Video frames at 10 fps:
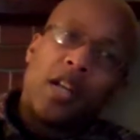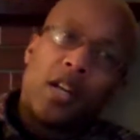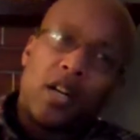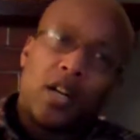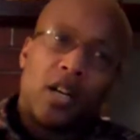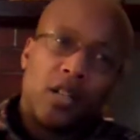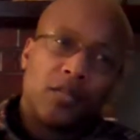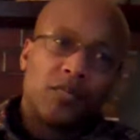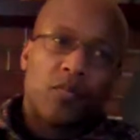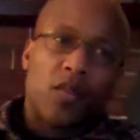
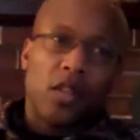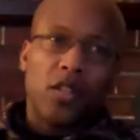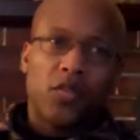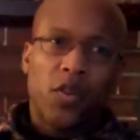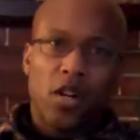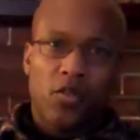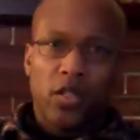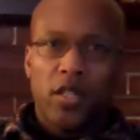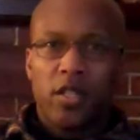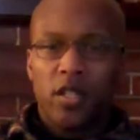As far as
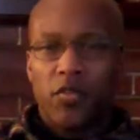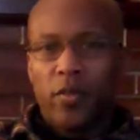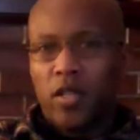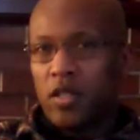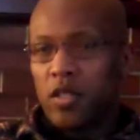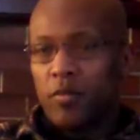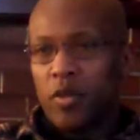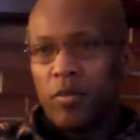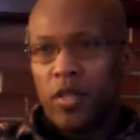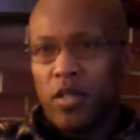releasing information to the
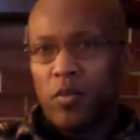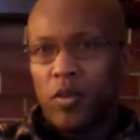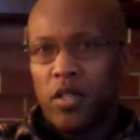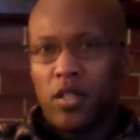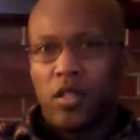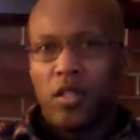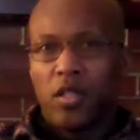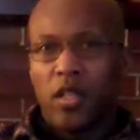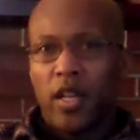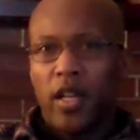public, it wasn't
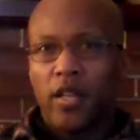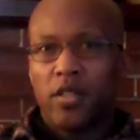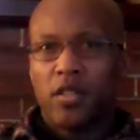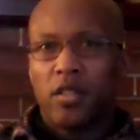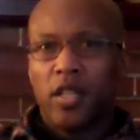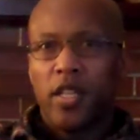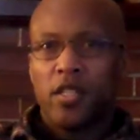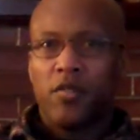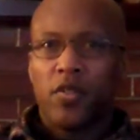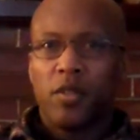as
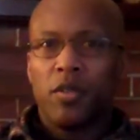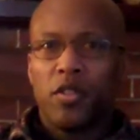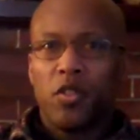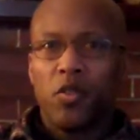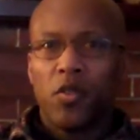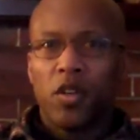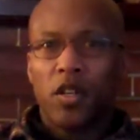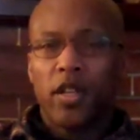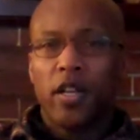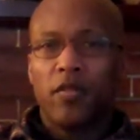easy for them to do, or
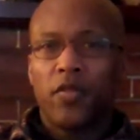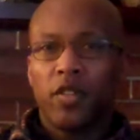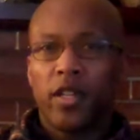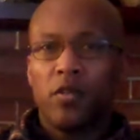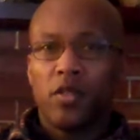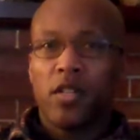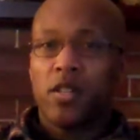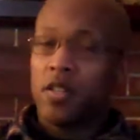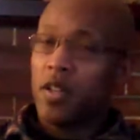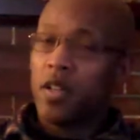they didn't feel that it was
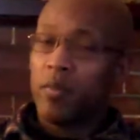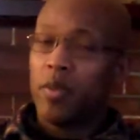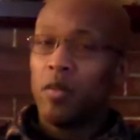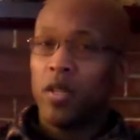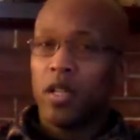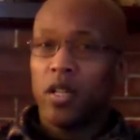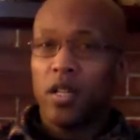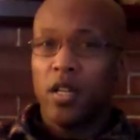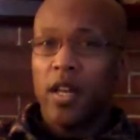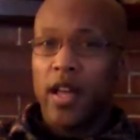necessary that the public
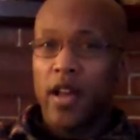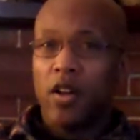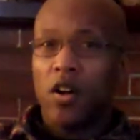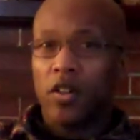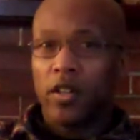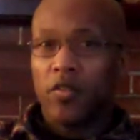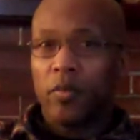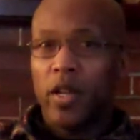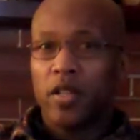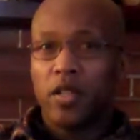had all the
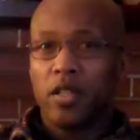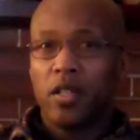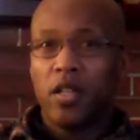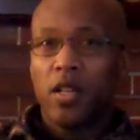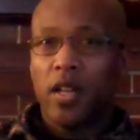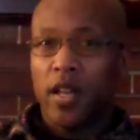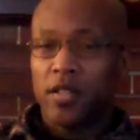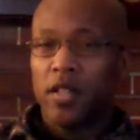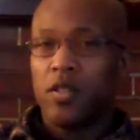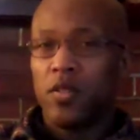information
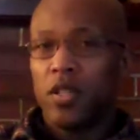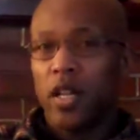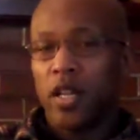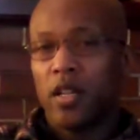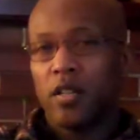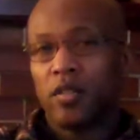as they do today.